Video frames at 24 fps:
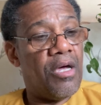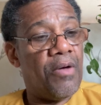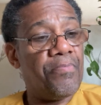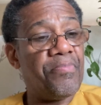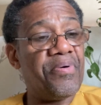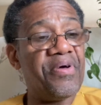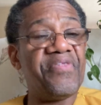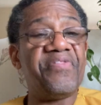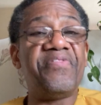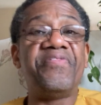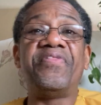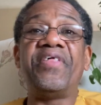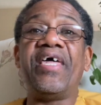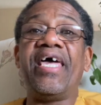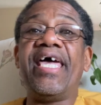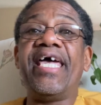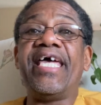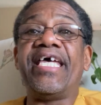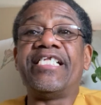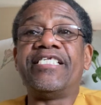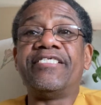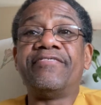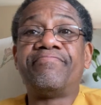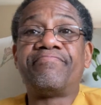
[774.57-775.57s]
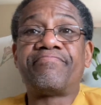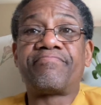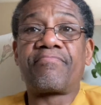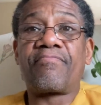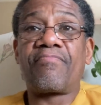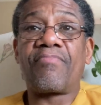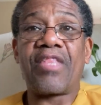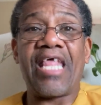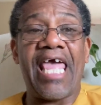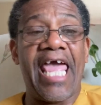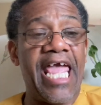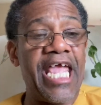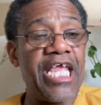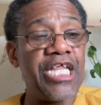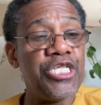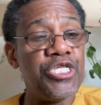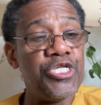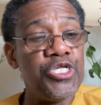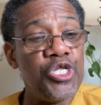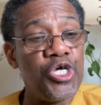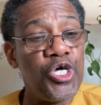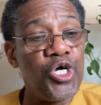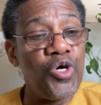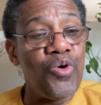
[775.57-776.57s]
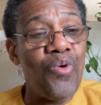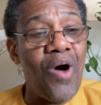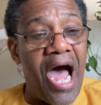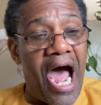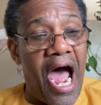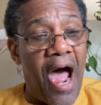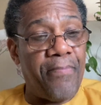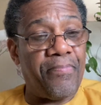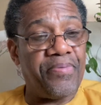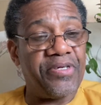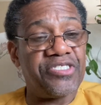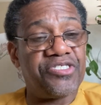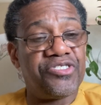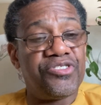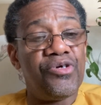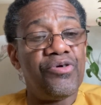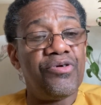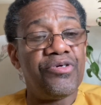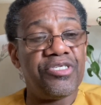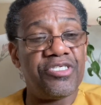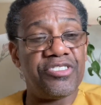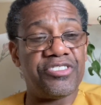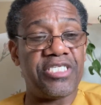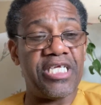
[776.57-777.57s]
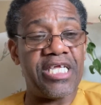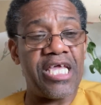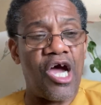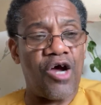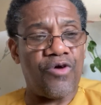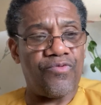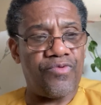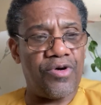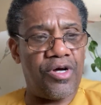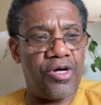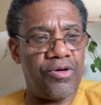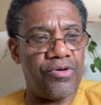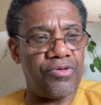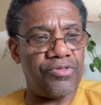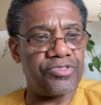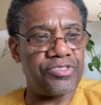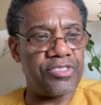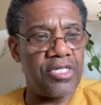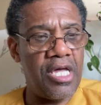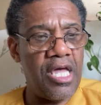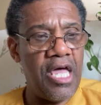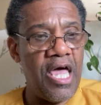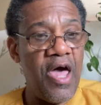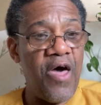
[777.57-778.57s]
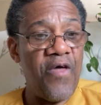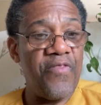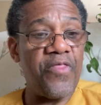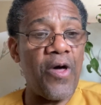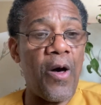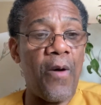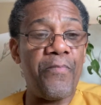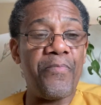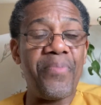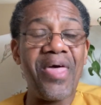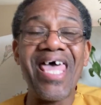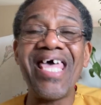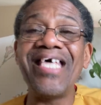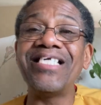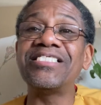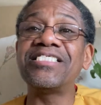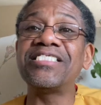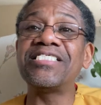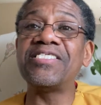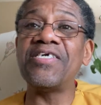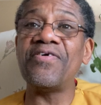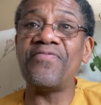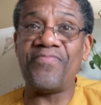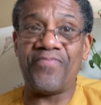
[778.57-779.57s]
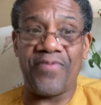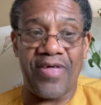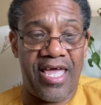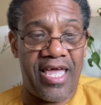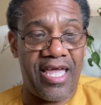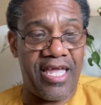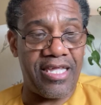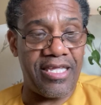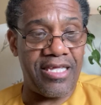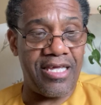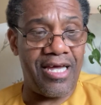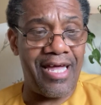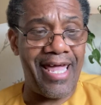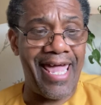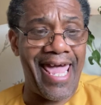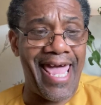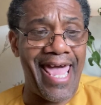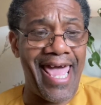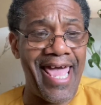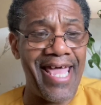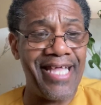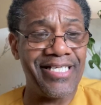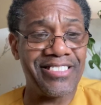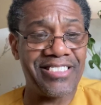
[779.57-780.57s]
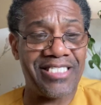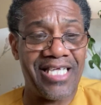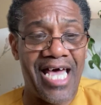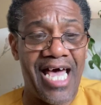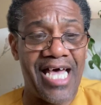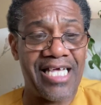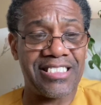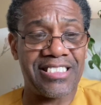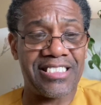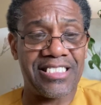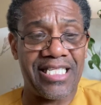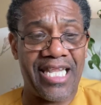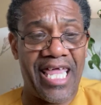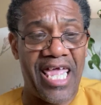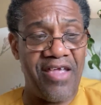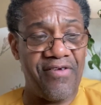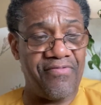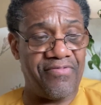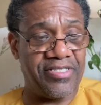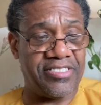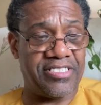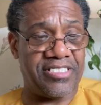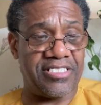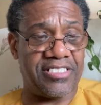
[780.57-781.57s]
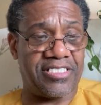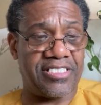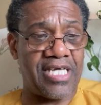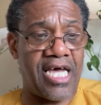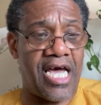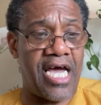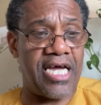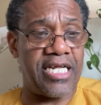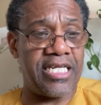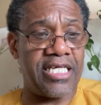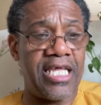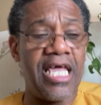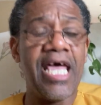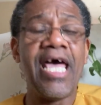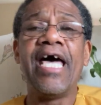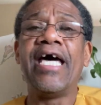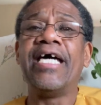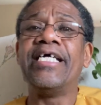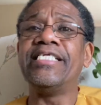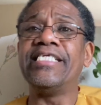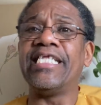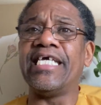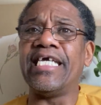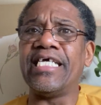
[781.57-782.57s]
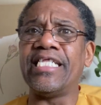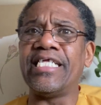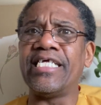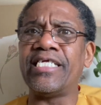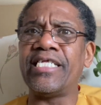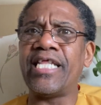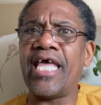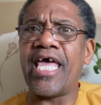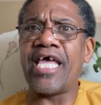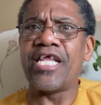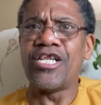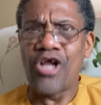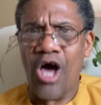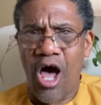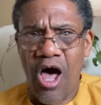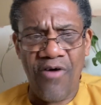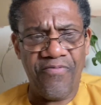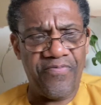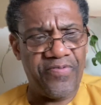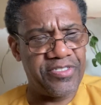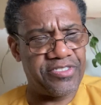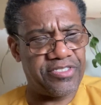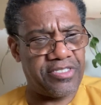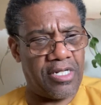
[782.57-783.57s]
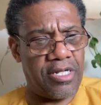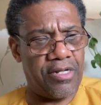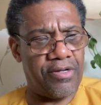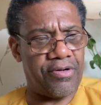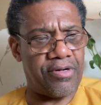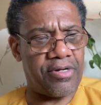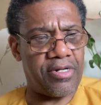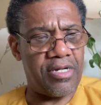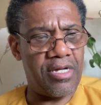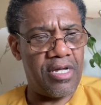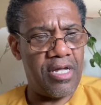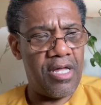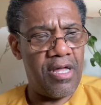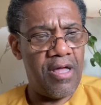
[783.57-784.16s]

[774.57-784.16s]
But then a new opportunity arose. The Pennsylvania Anti-Slavery Society needed an office clerk.